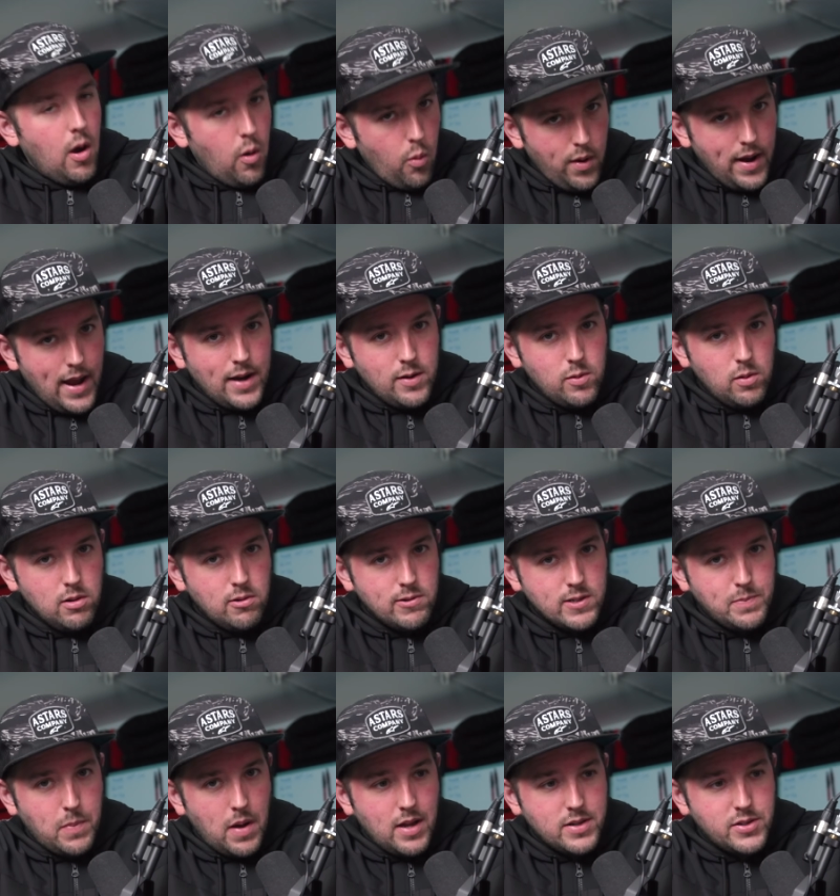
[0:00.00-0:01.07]
we got to do a little
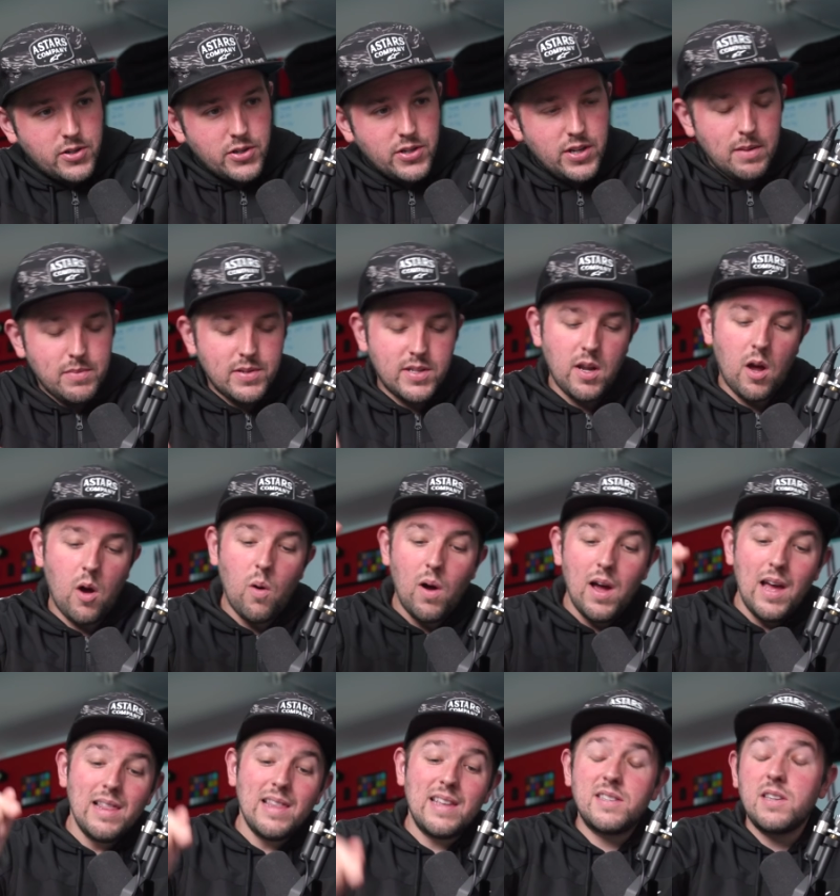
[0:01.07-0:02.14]
sponsorship. So
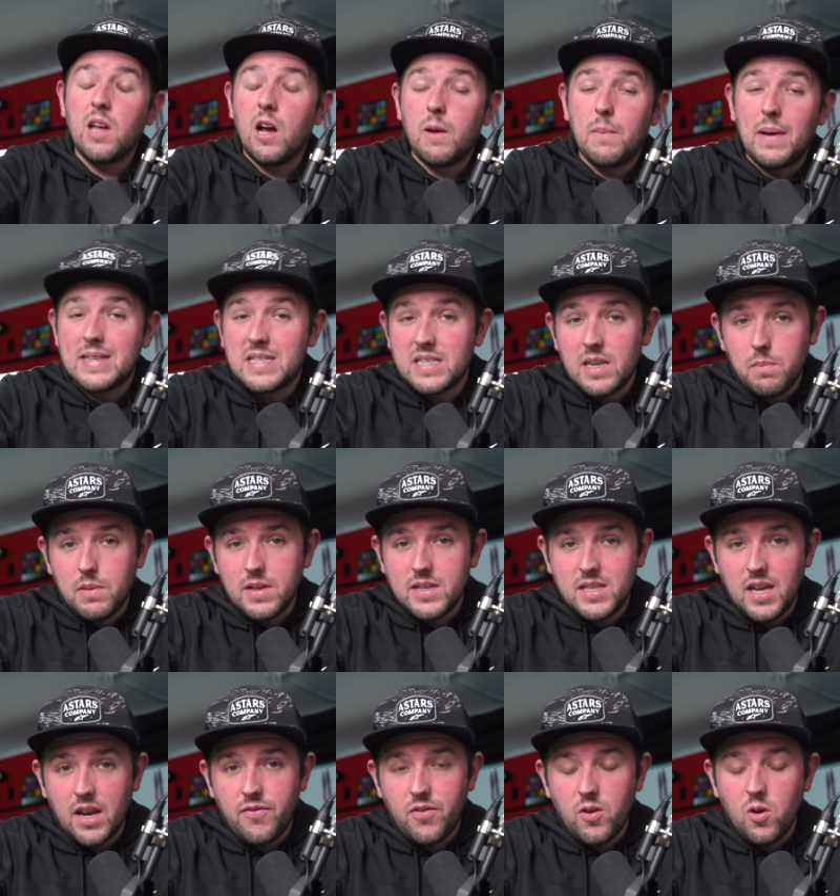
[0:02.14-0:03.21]
let's talk about Simply
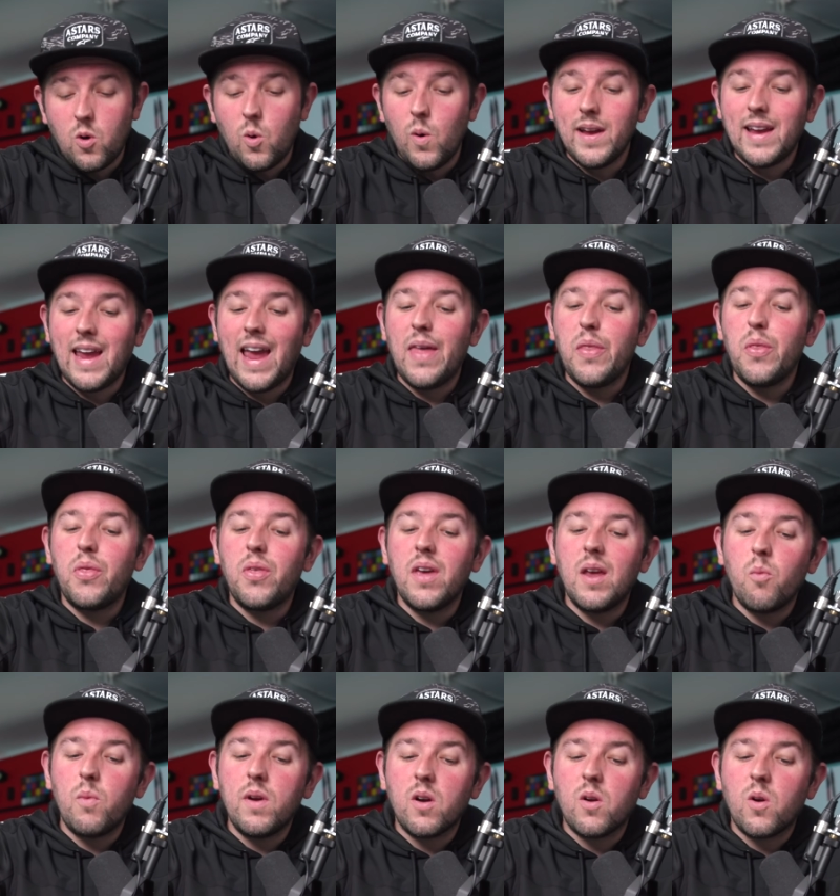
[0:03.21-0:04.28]
Safe real quick, and
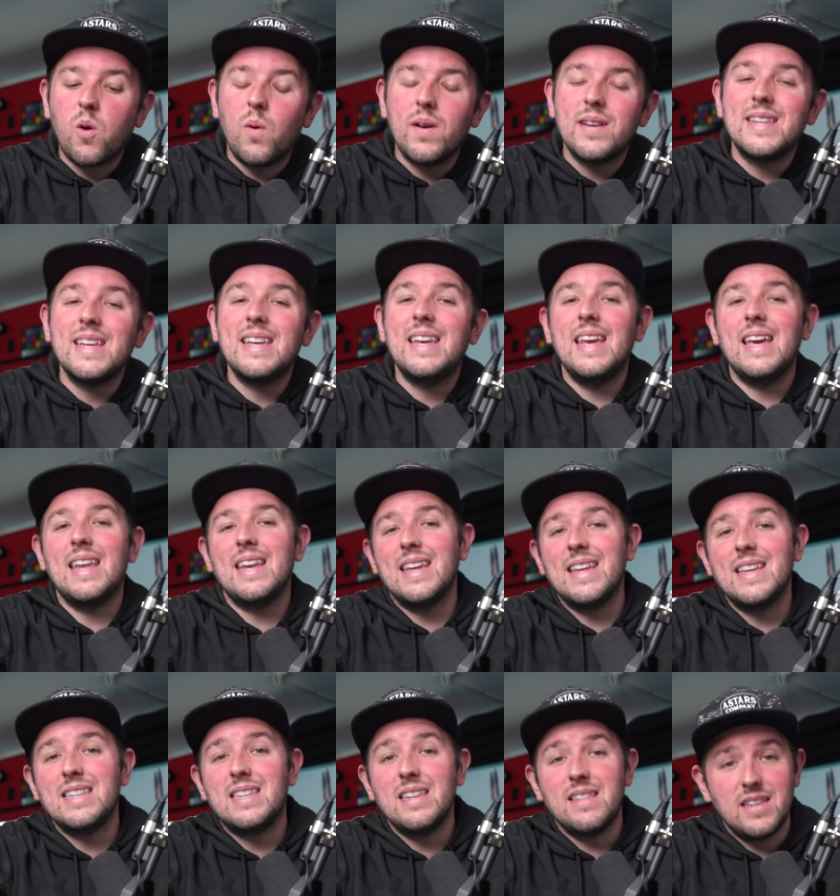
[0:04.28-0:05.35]
then we are going to get
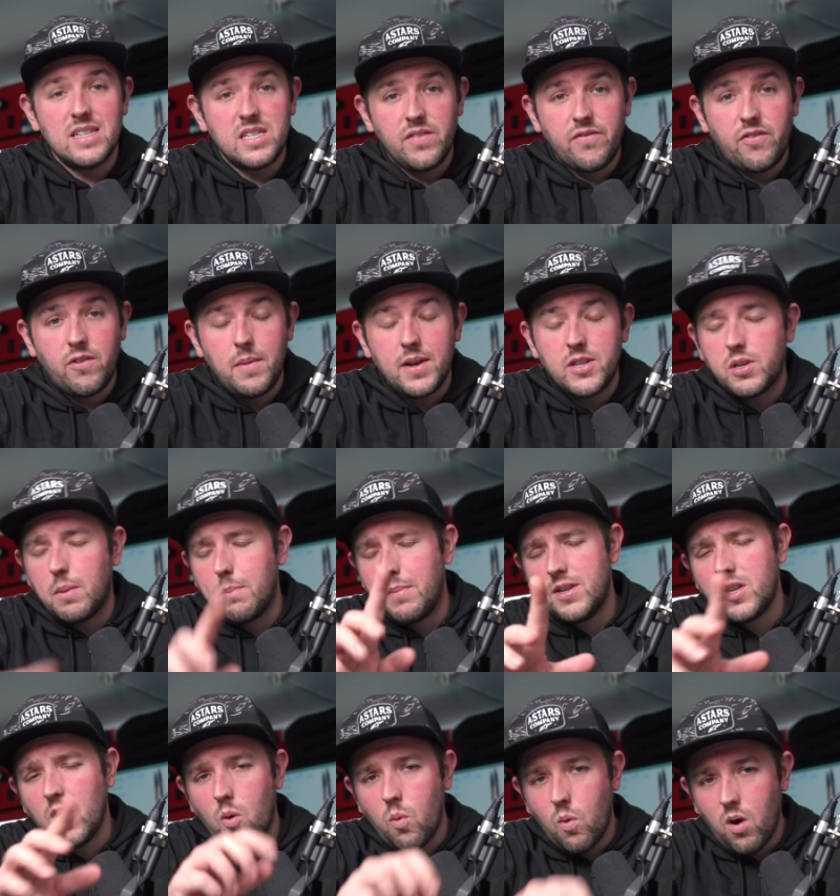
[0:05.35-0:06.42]
into this information.
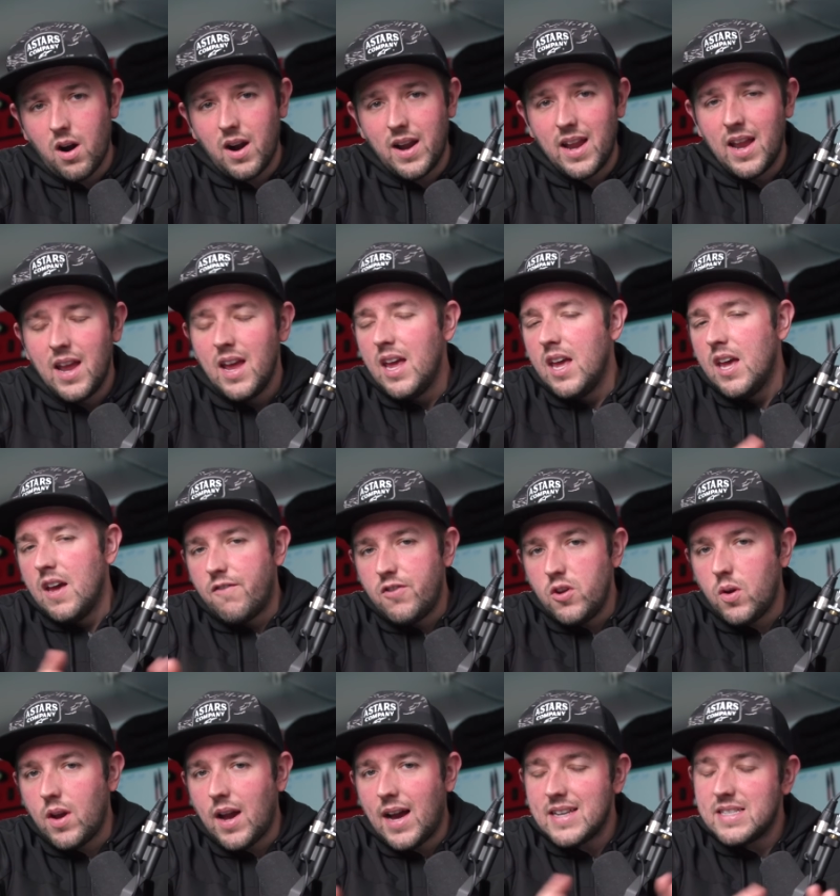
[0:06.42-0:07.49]
But don't worry, for
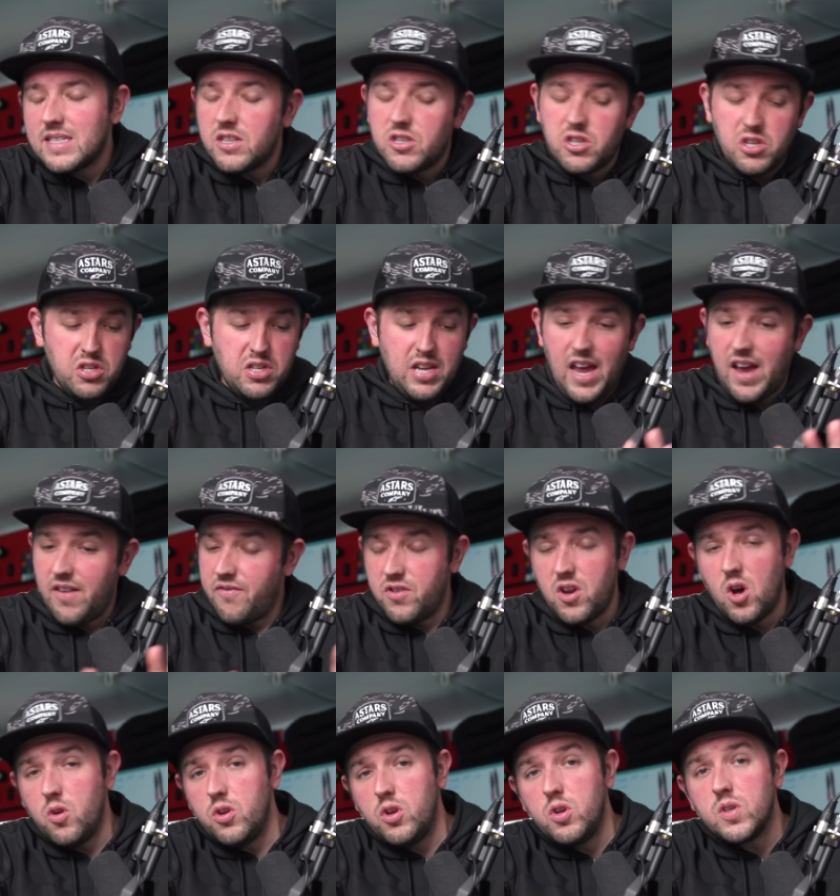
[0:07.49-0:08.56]
you guys that just have
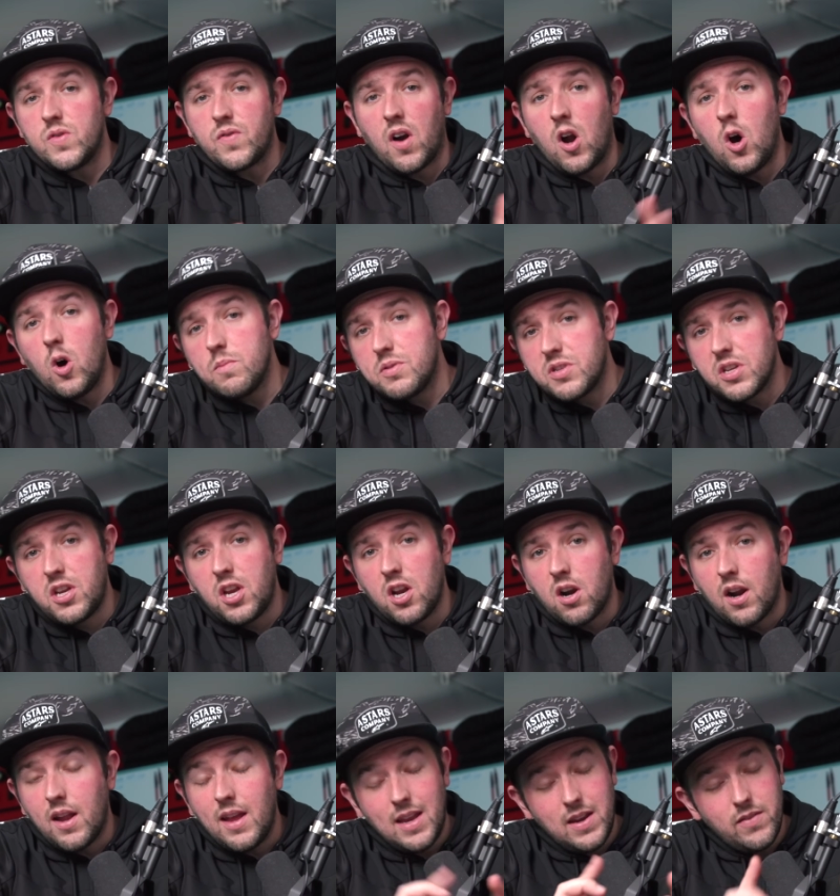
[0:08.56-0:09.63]
no use for home
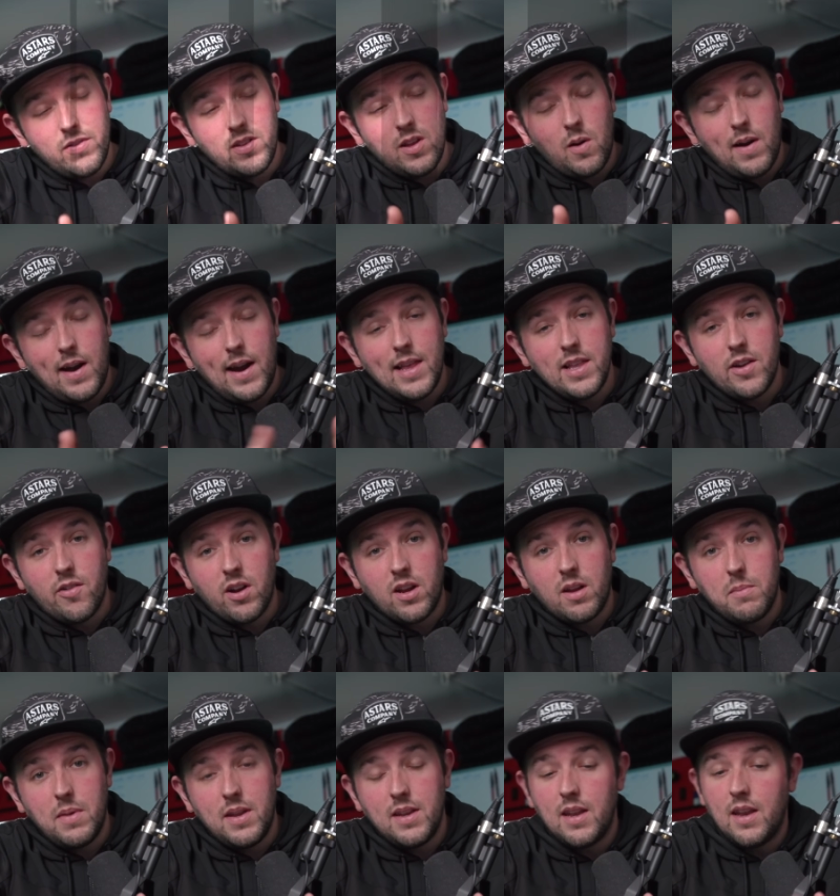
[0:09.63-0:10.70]
security, even though I highly
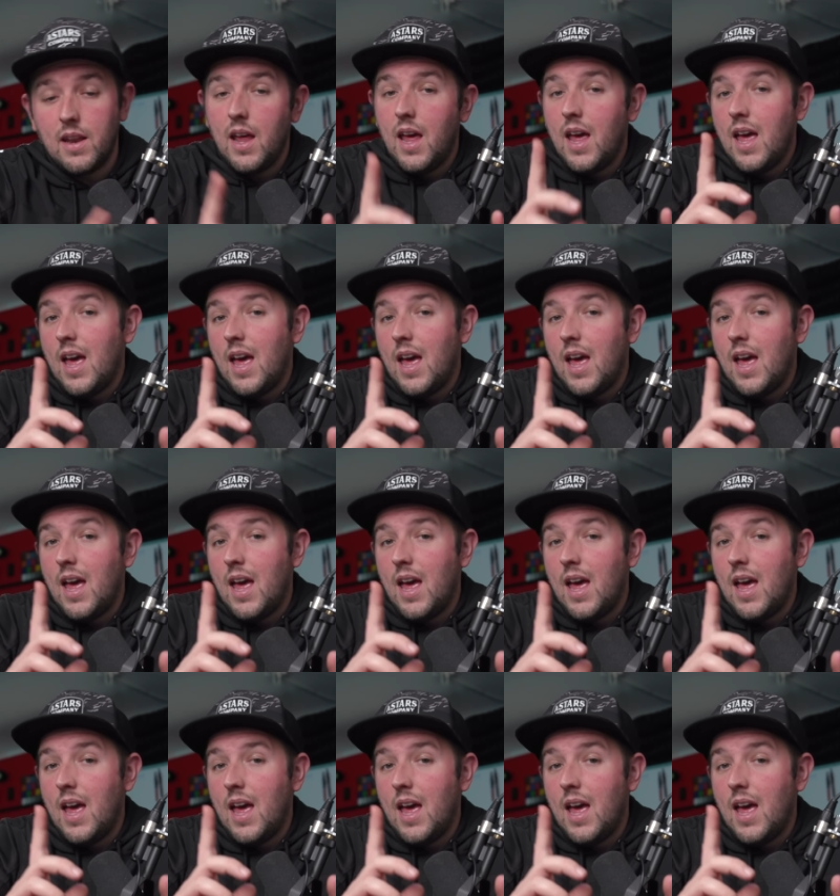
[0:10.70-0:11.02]
recommend it,